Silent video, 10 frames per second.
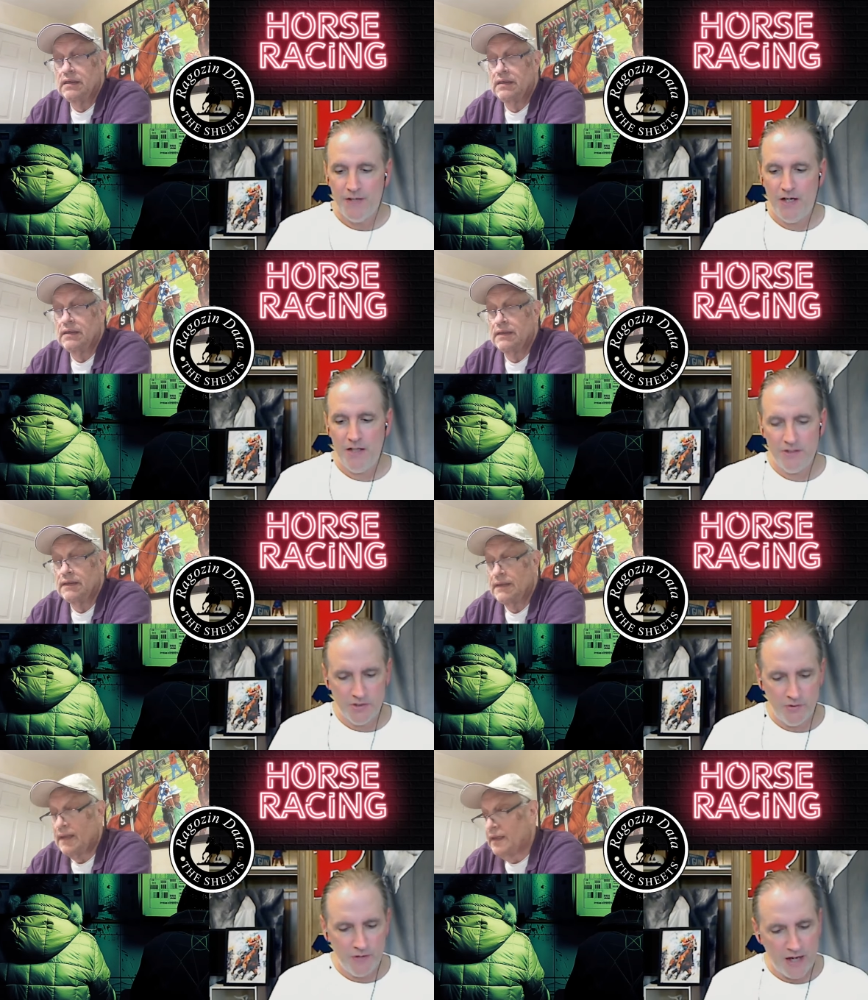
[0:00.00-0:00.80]
Speaker 1: Uh, let's
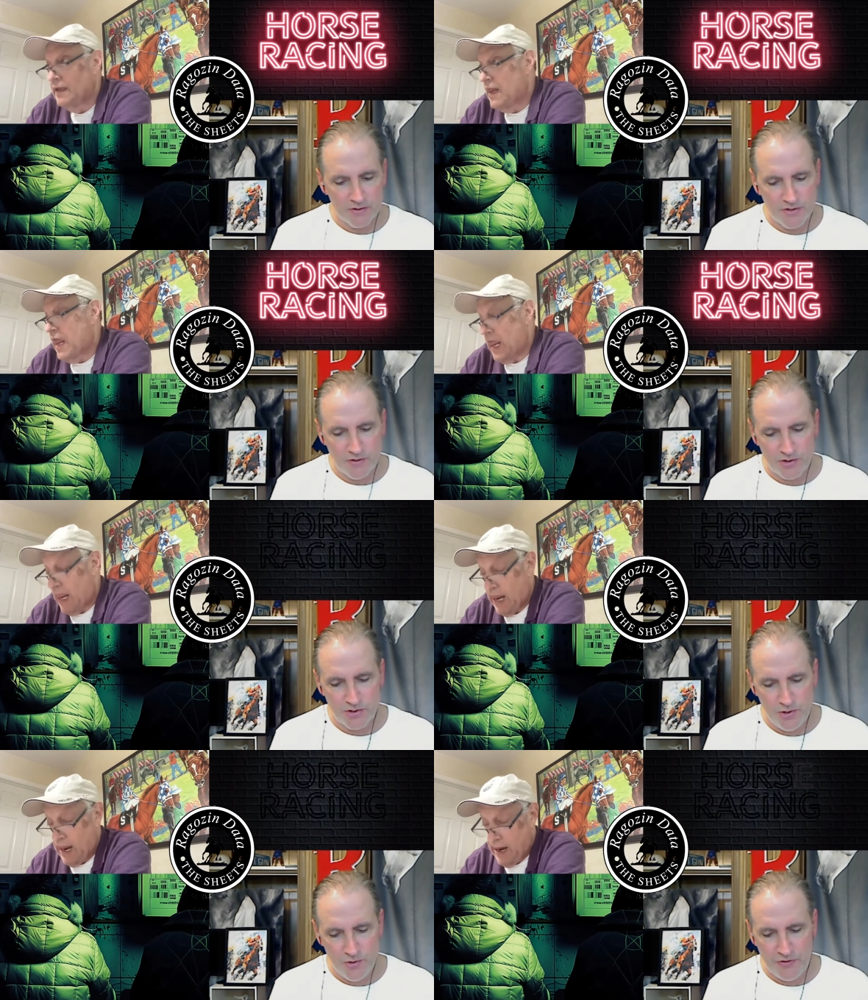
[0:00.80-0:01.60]
go now to the
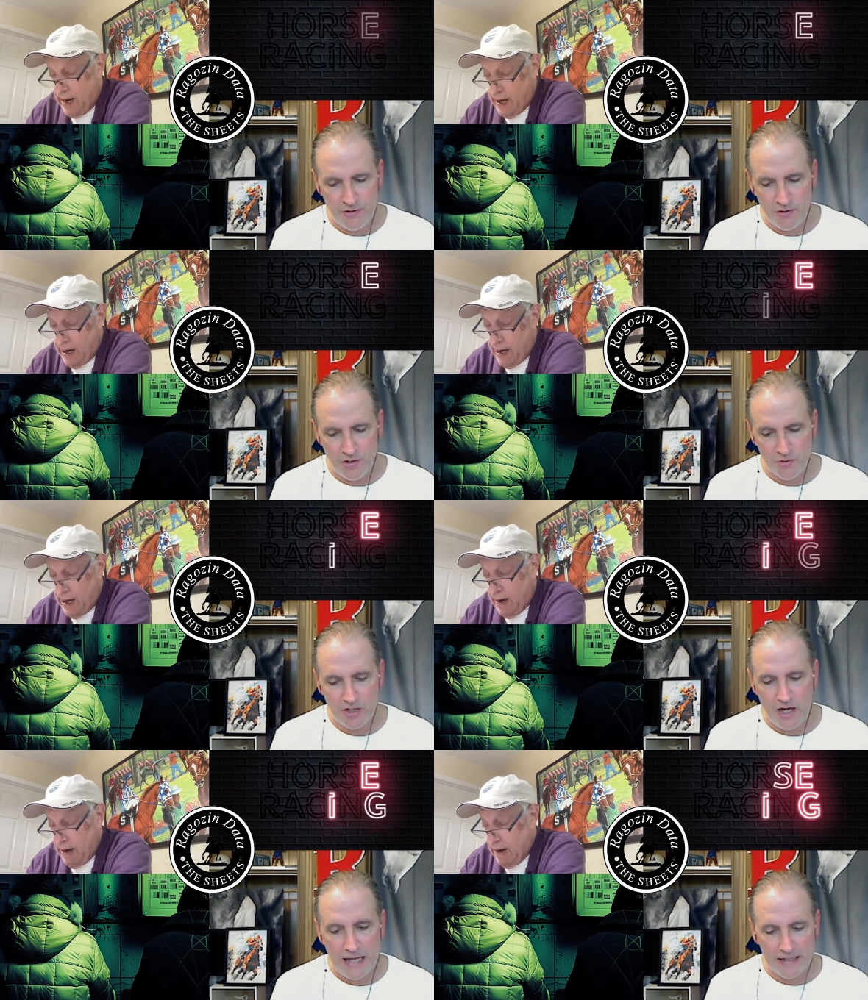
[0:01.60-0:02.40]
two. There goes
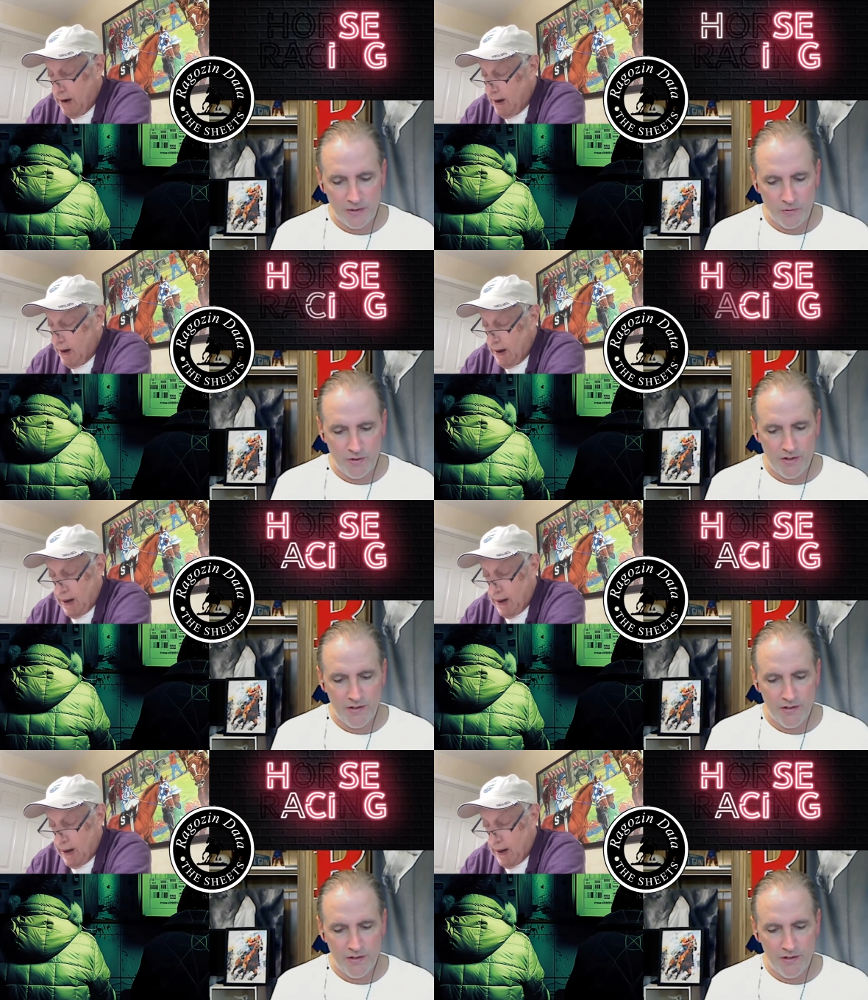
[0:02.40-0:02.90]
Hollywood.